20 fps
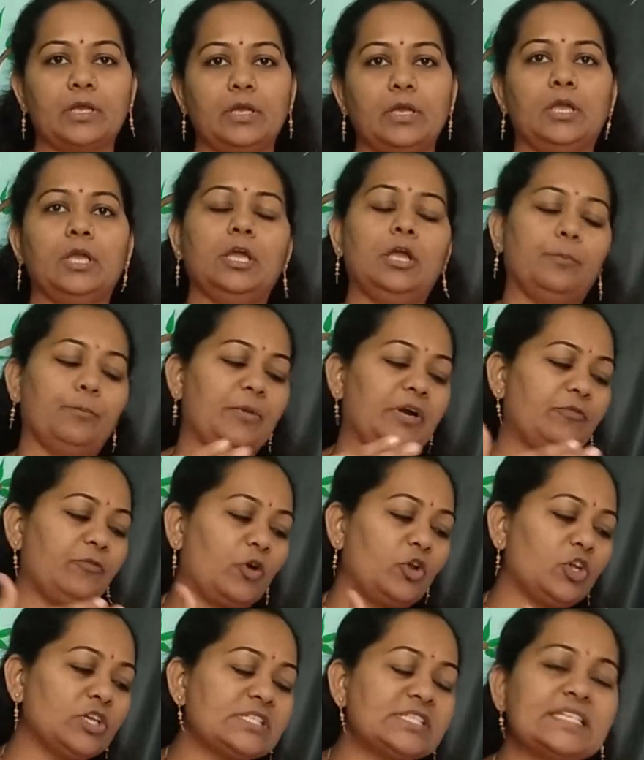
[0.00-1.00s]
But for your
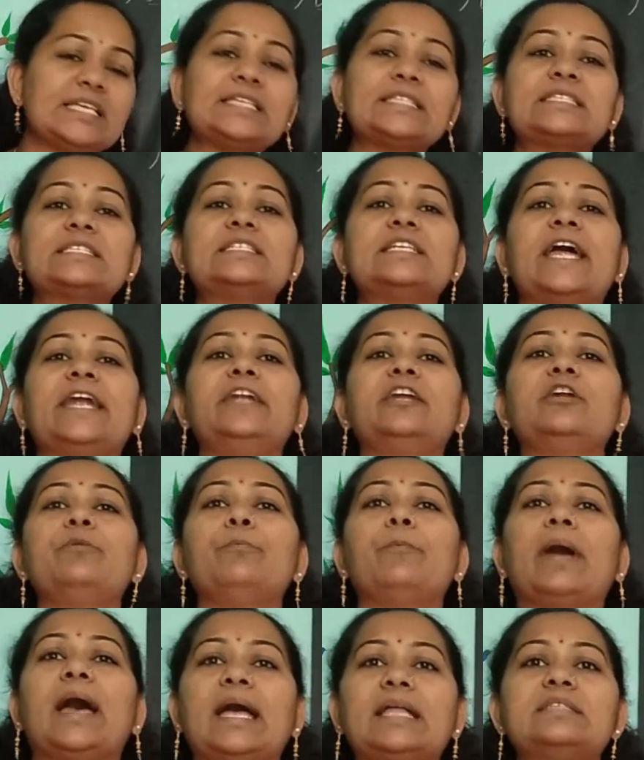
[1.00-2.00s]
6th standard
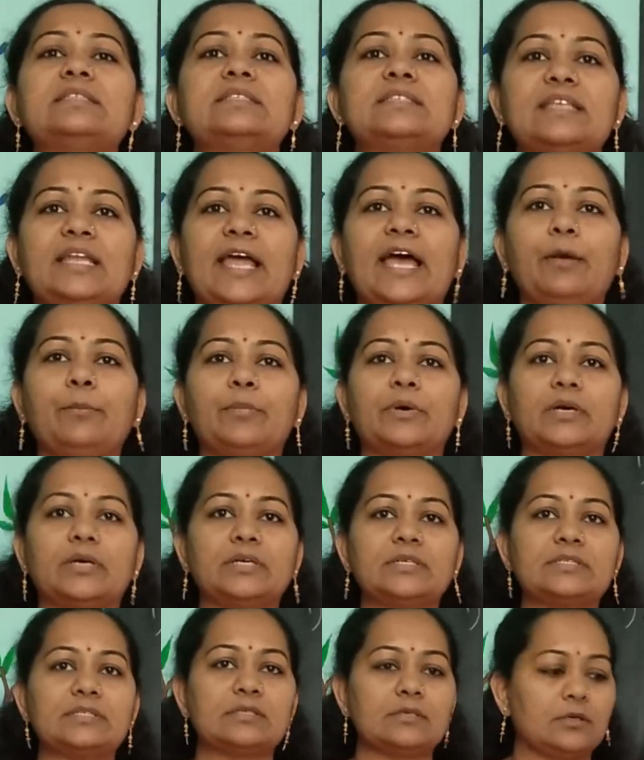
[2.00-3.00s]
math syllabus,
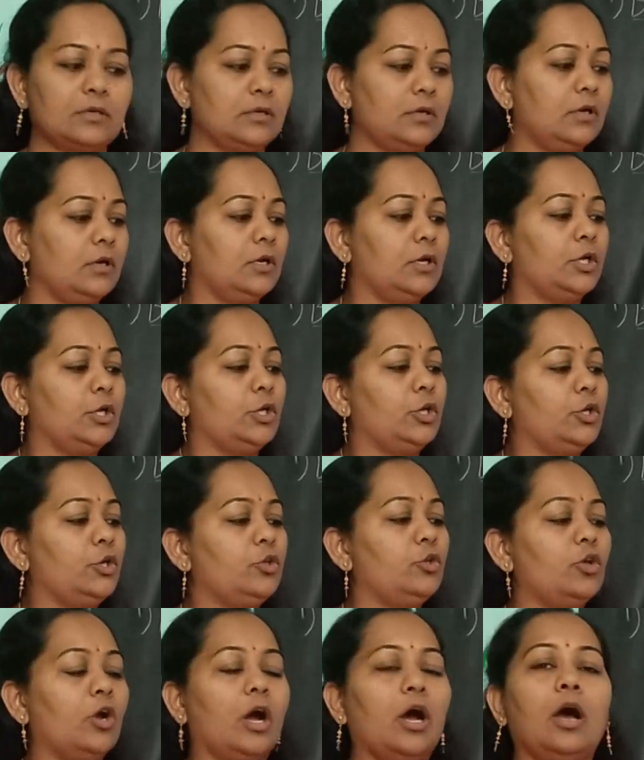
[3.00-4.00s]

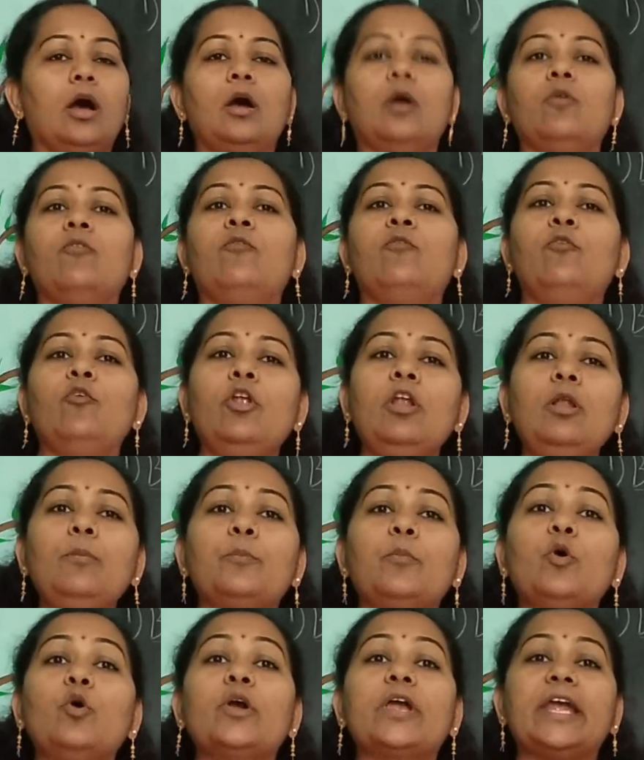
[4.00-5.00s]
your full book
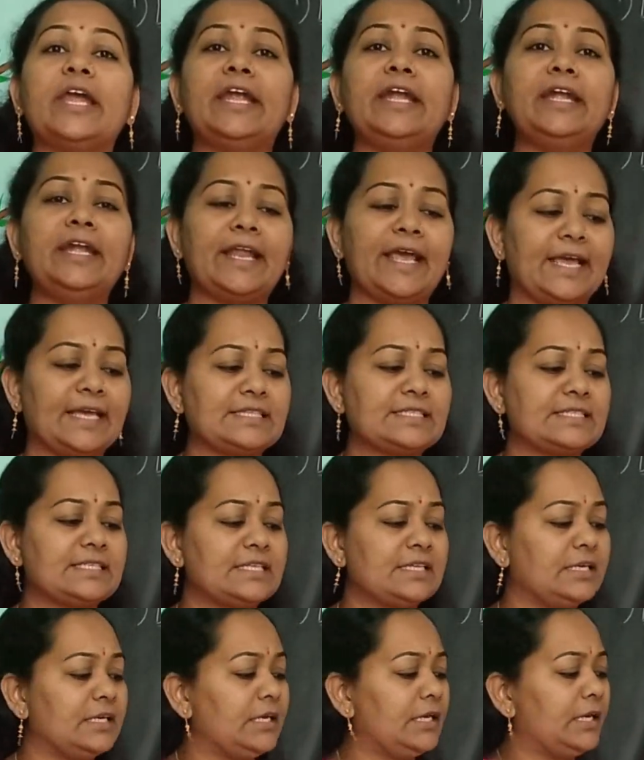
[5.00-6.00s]
index
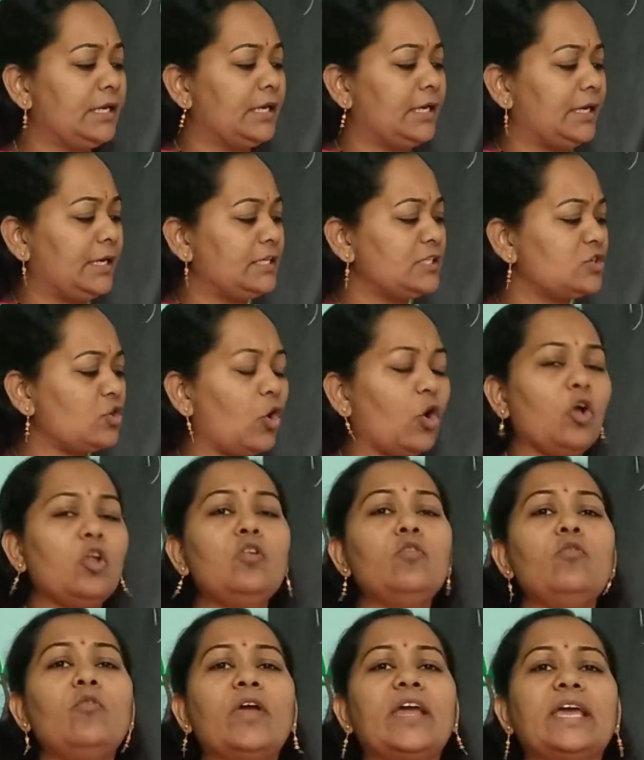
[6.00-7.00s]
is
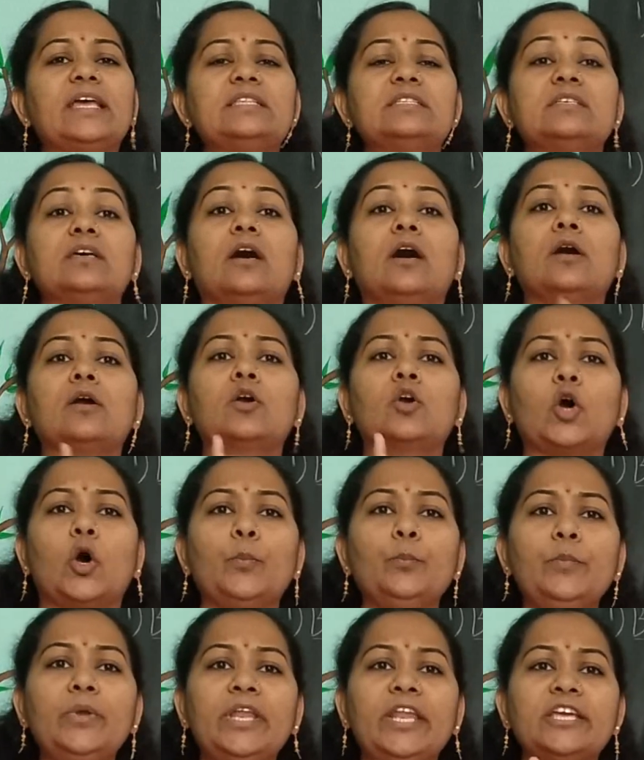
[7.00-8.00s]
always a
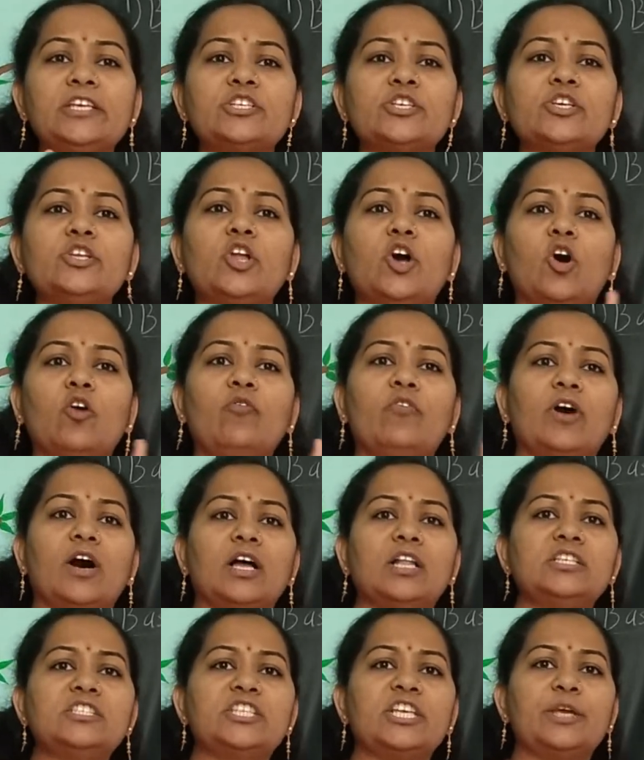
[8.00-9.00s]
combination of
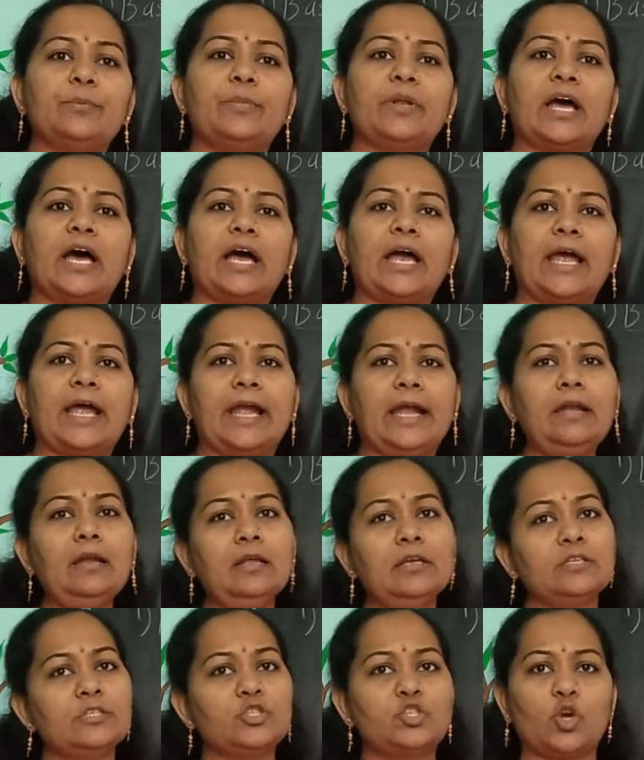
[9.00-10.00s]
algebra and
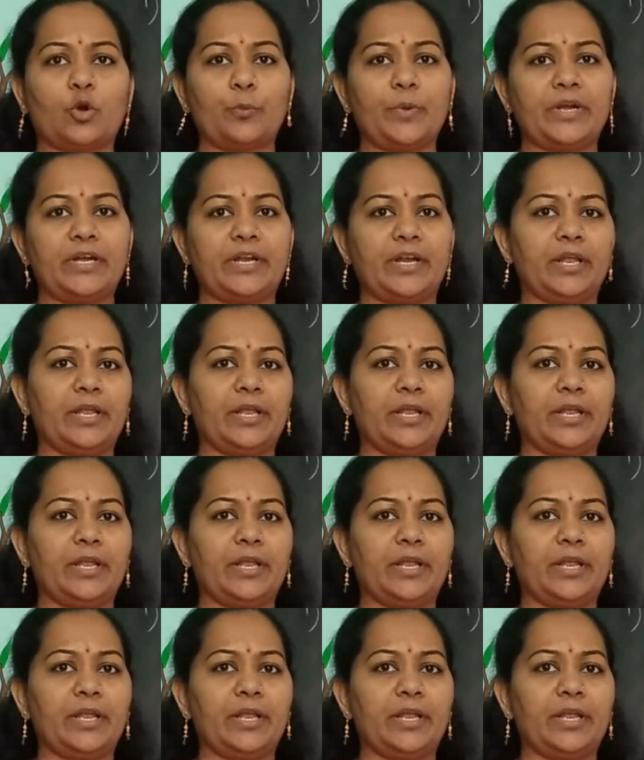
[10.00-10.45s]
geometry.